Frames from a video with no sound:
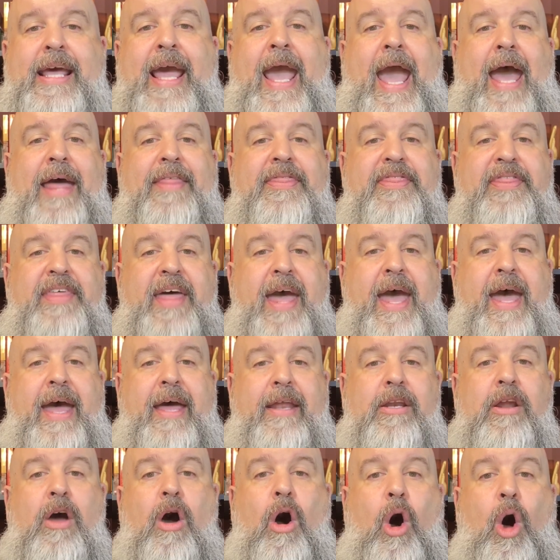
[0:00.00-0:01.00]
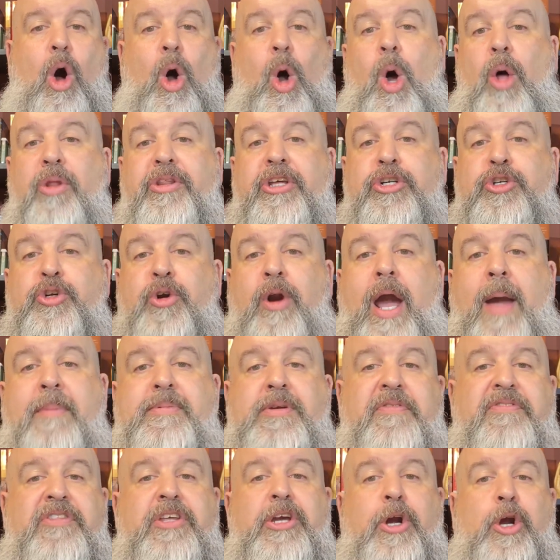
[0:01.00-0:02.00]
and then all the tribes
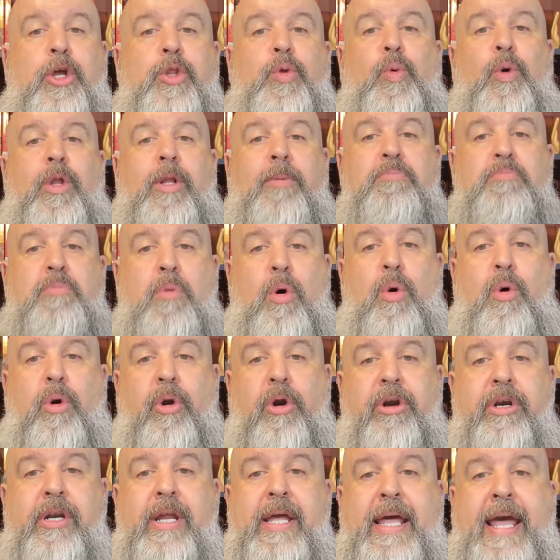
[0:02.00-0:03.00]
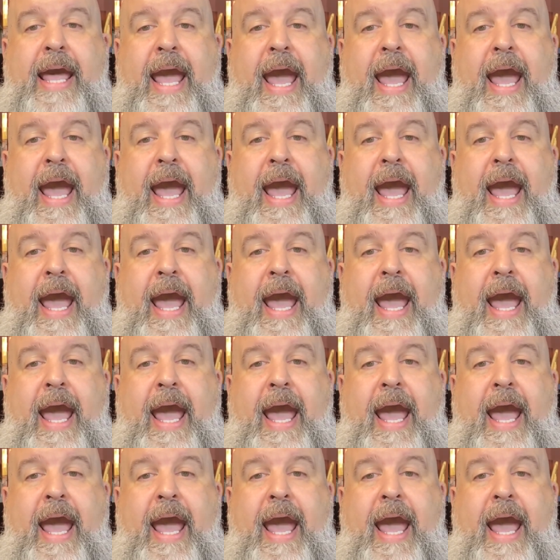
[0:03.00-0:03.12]
of the earth will mourn,